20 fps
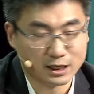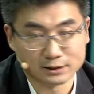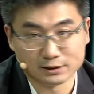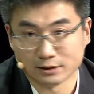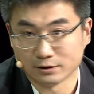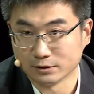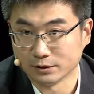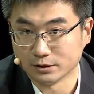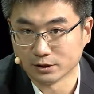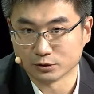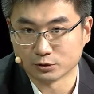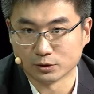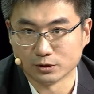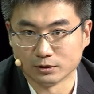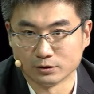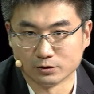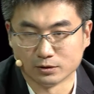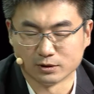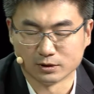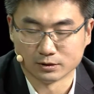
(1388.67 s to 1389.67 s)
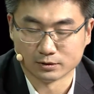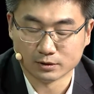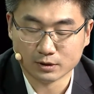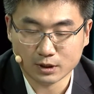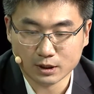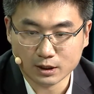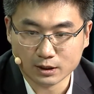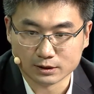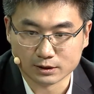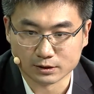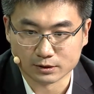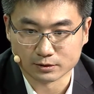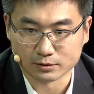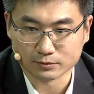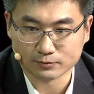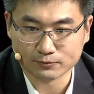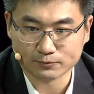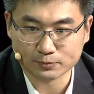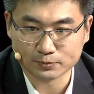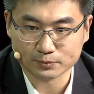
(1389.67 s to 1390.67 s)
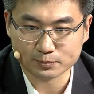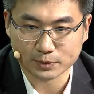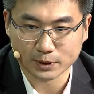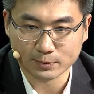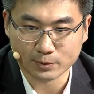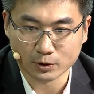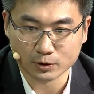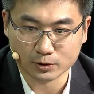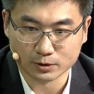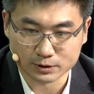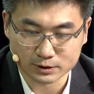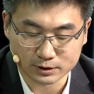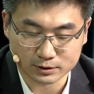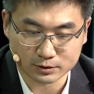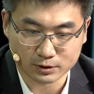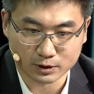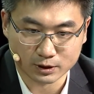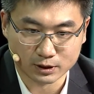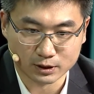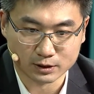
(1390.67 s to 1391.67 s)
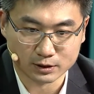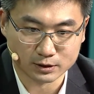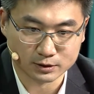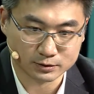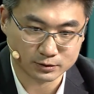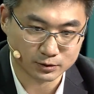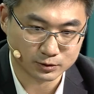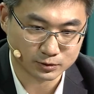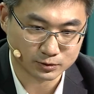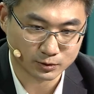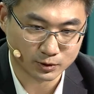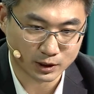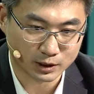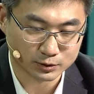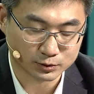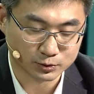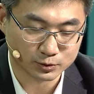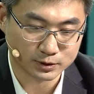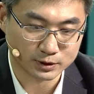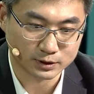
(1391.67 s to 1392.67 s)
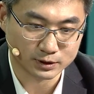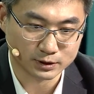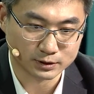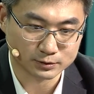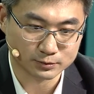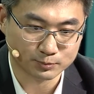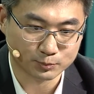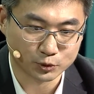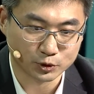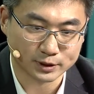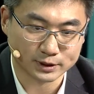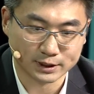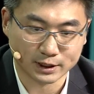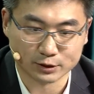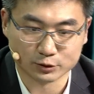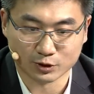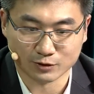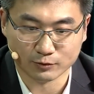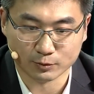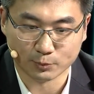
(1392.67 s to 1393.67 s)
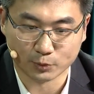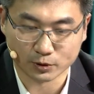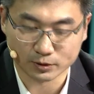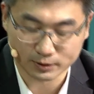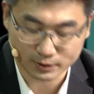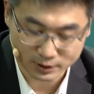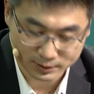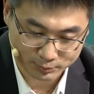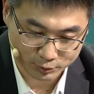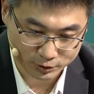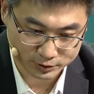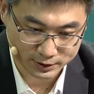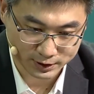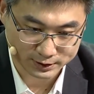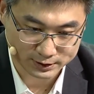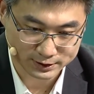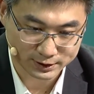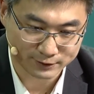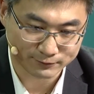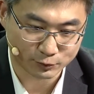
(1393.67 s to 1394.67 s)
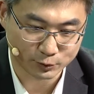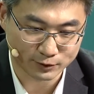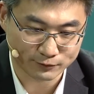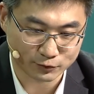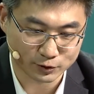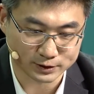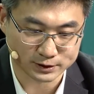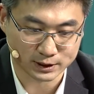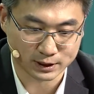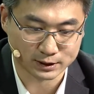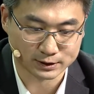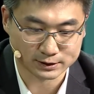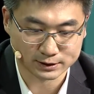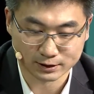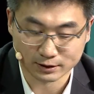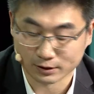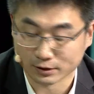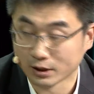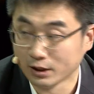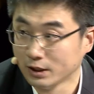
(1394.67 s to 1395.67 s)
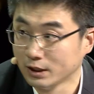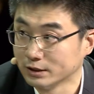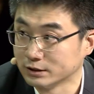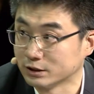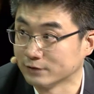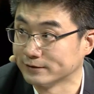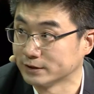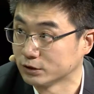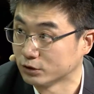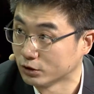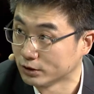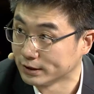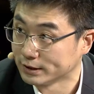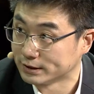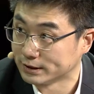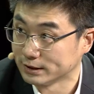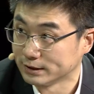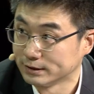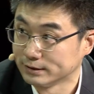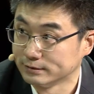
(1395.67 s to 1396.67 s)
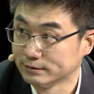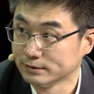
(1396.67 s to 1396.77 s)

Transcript: other industries. The people you are doing booking their travel product, they are very focused on the service quality.